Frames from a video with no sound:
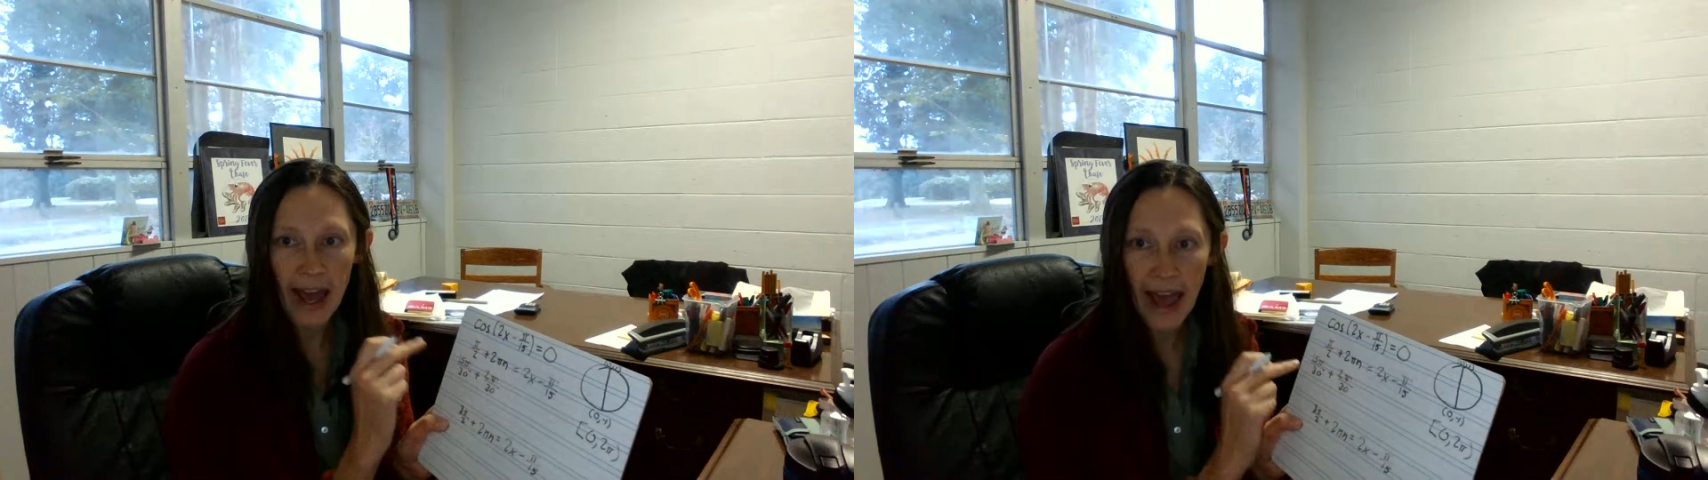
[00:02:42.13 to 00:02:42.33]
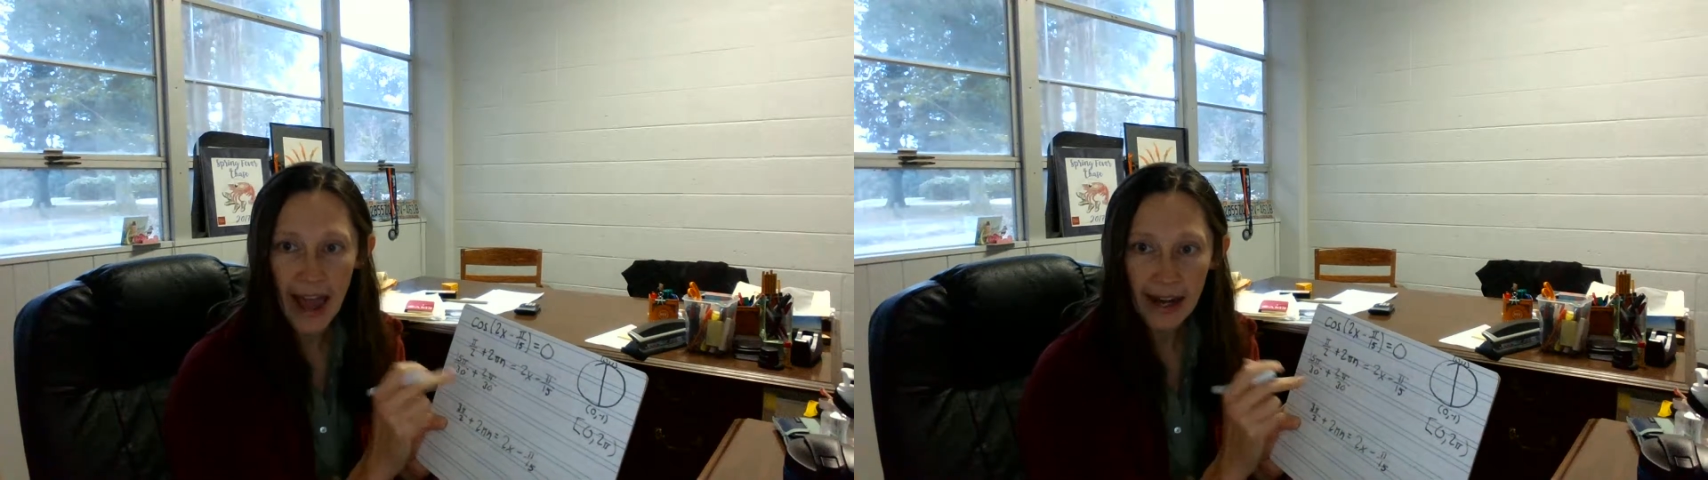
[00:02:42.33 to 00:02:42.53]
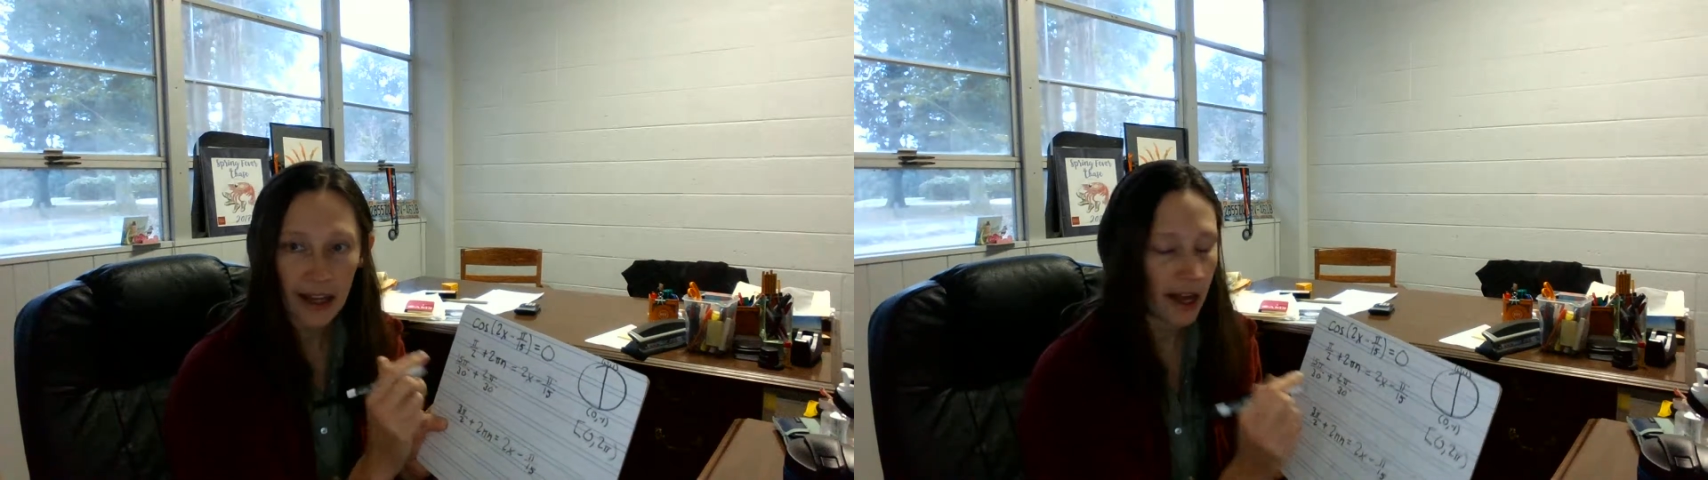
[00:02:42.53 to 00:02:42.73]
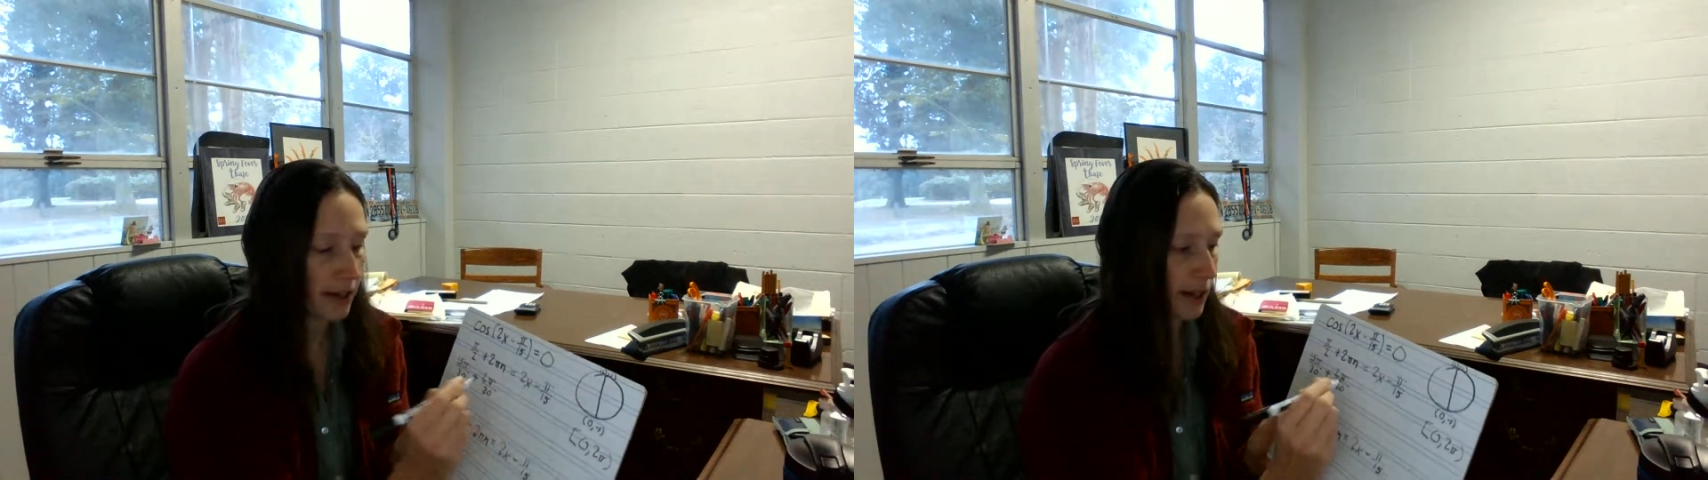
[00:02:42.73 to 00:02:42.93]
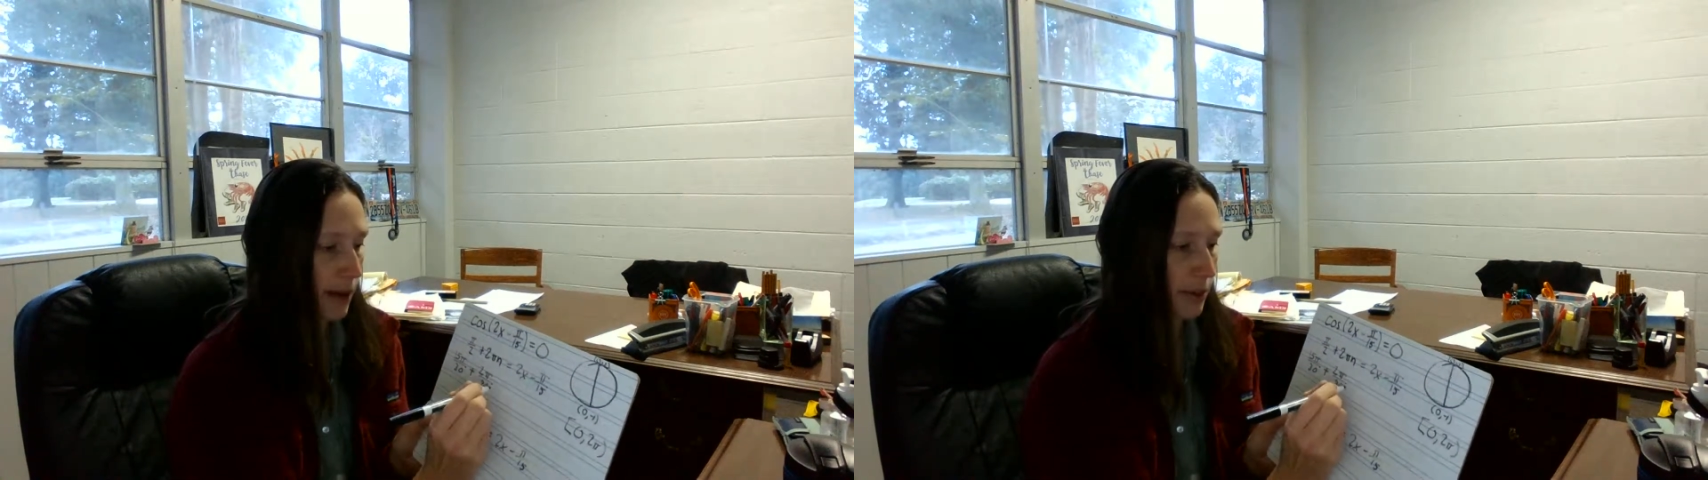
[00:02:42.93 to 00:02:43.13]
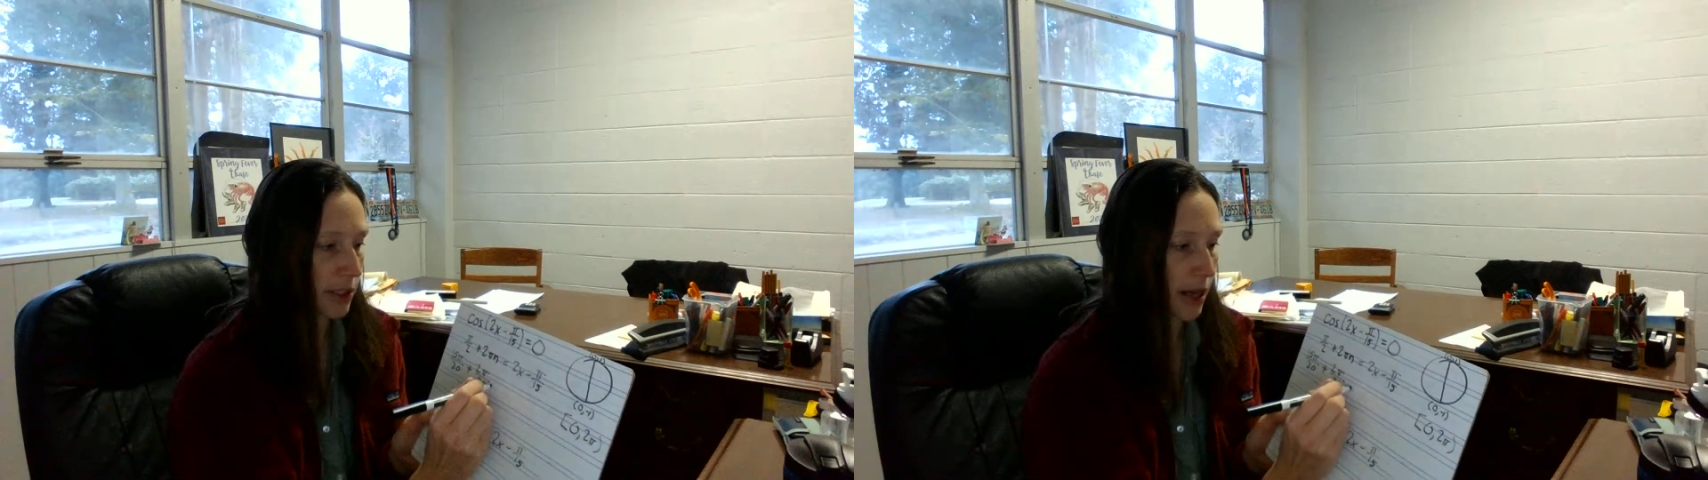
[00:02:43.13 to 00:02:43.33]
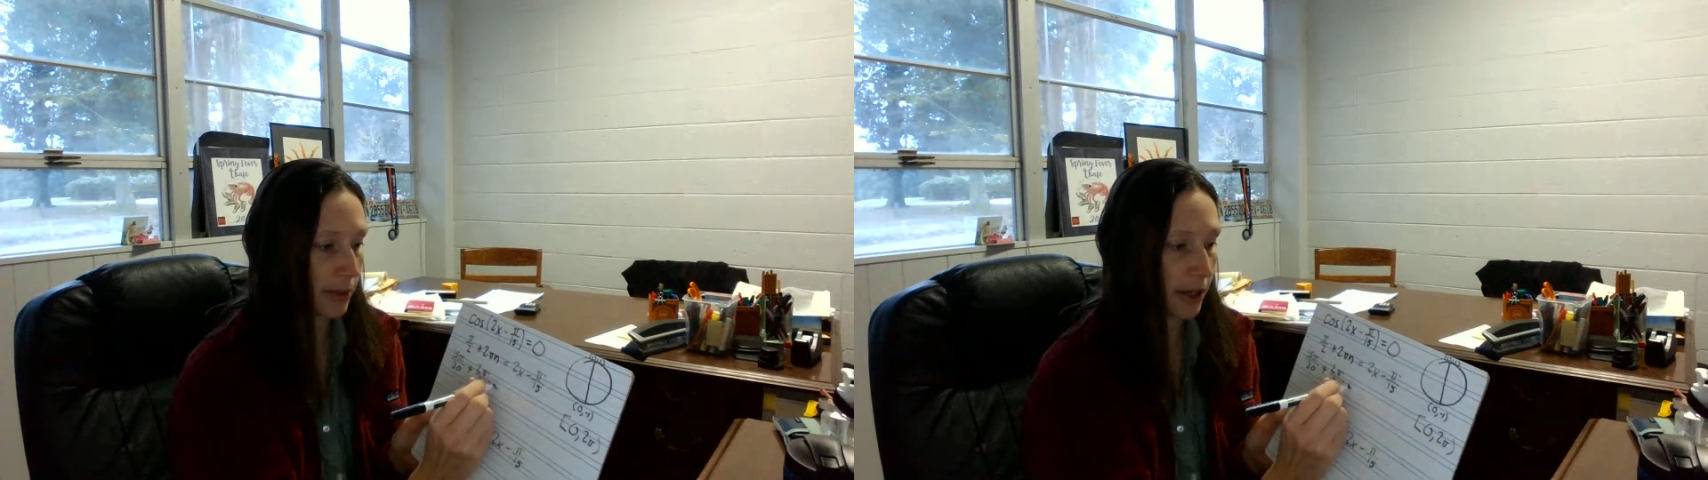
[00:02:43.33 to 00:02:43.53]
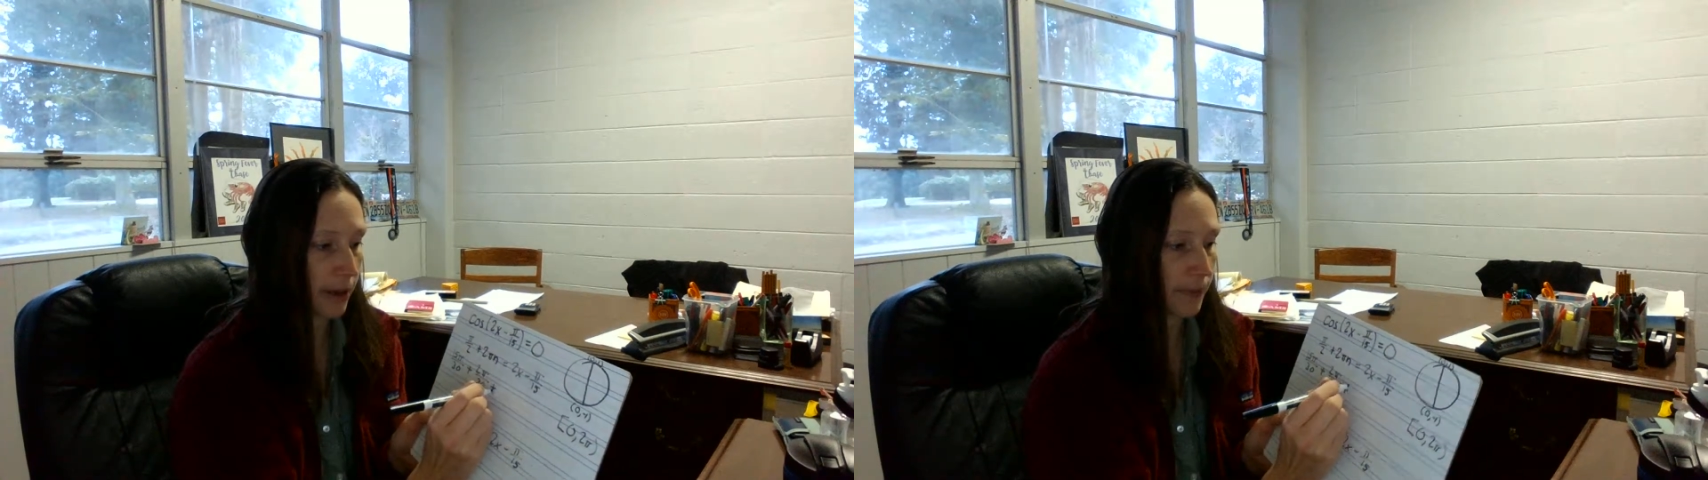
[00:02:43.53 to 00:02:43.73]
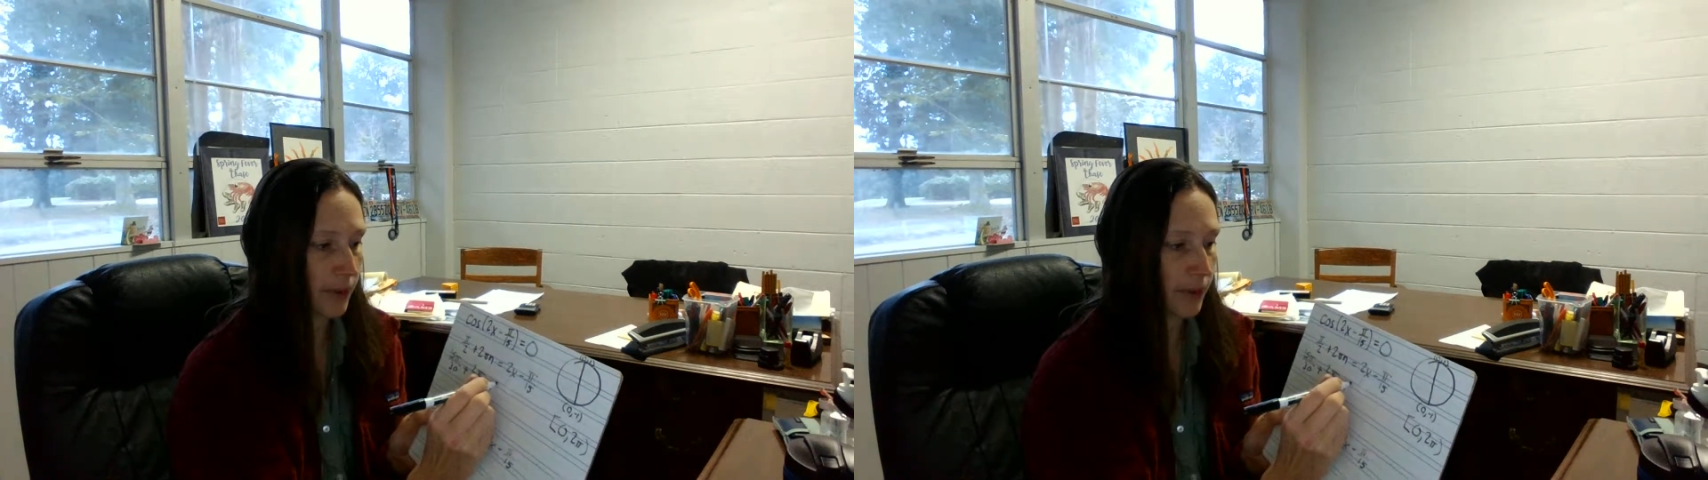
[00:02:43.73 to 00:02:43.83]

and gotten a common denominator.